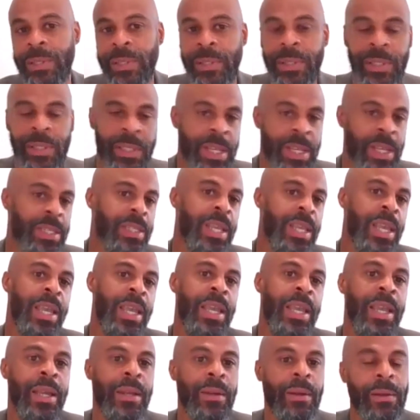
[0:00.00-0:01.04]

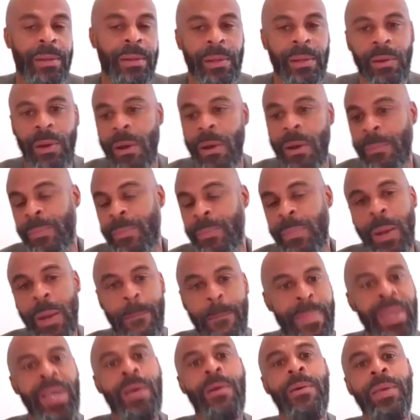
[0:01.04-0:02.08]
16 or you know, a
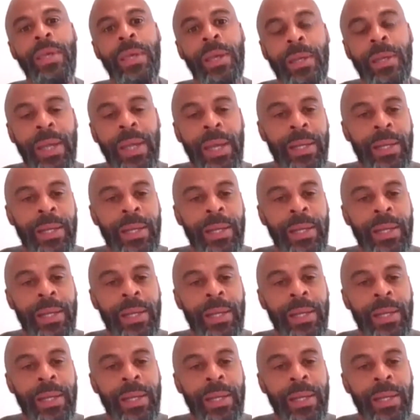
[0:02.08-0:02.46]
million.